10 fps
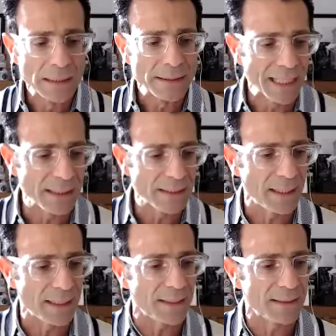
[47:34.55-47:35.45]
The other
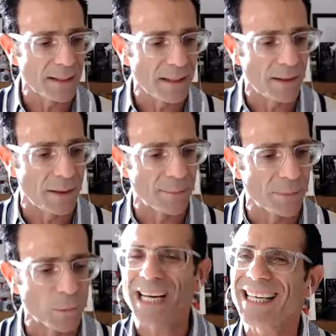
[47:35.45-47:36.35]
thing is,
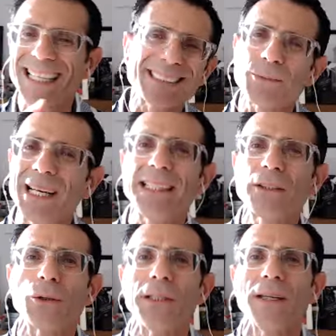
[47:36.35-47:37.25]
which I guess relate
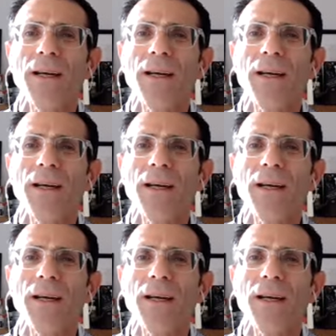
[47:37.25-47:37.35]
to it,